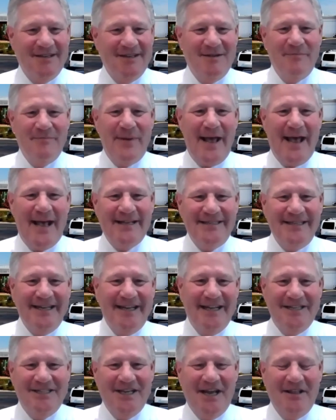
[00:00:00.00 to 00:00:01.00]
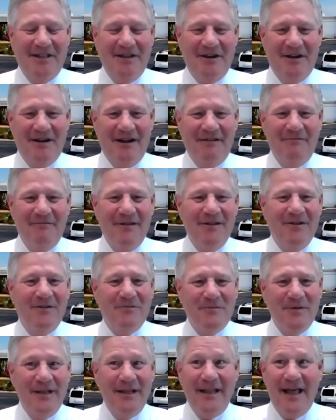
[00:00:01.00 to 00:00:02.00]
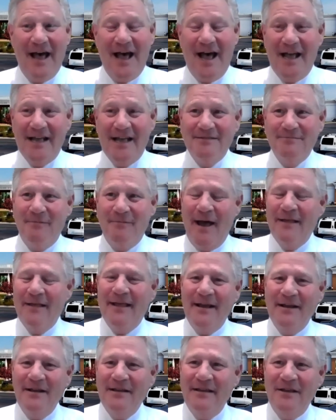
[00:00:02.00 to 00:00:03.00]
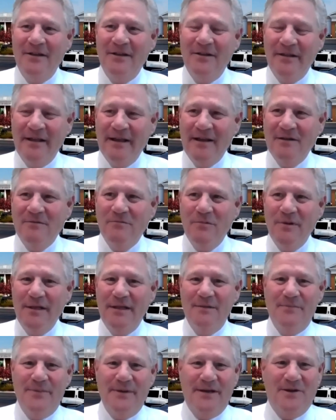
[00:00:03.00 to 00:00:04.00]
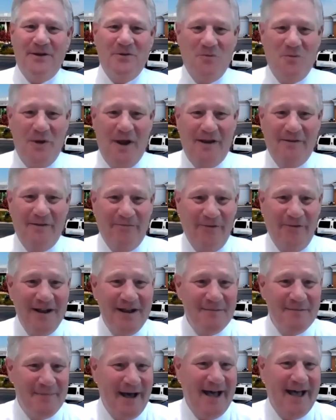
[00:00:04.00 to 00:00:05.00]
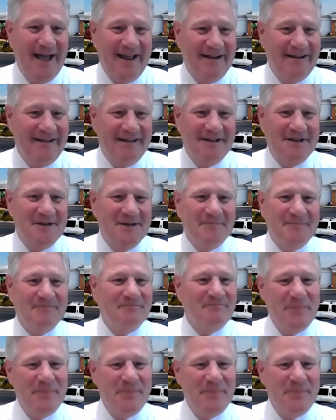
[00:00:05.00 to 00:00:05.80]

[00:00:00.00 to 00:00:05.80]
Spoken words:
passing each other and we don't realize, wow, that could really be a great friend of mine.